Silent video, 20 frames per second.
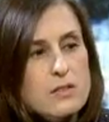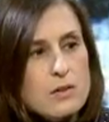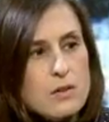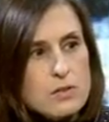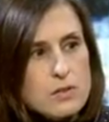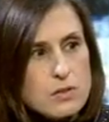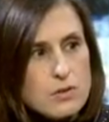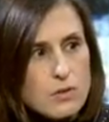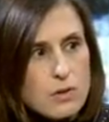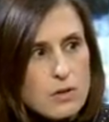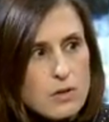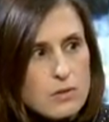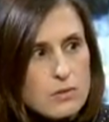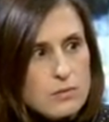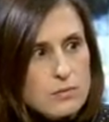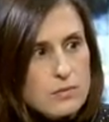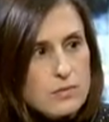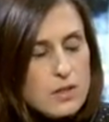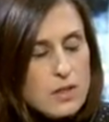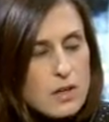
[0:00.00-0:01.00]
goes through,
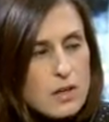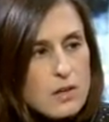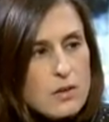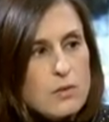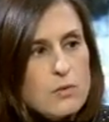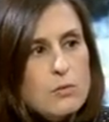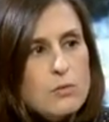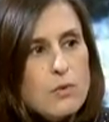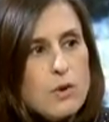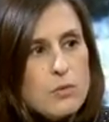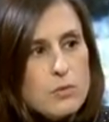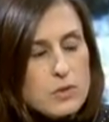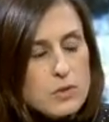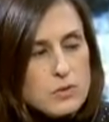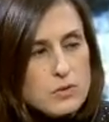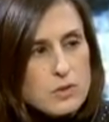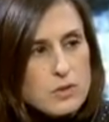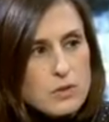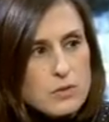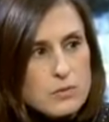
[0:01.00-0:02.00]
what will you
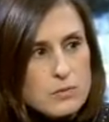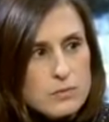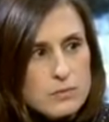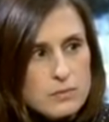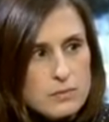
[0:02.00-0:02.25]
do?